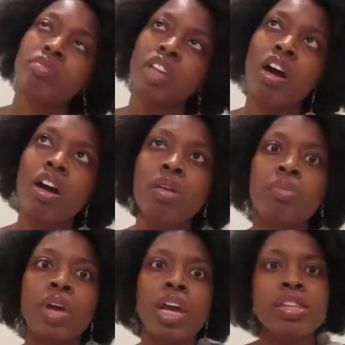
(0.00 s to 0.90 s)

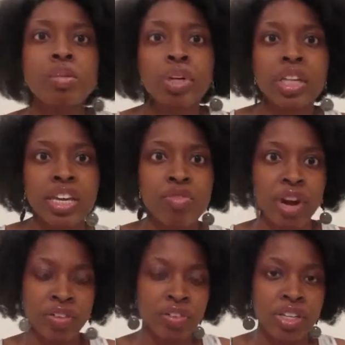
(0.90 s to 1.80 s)
In the book, he
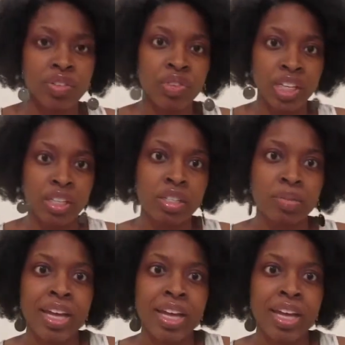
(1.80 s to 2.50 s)
referenced veganism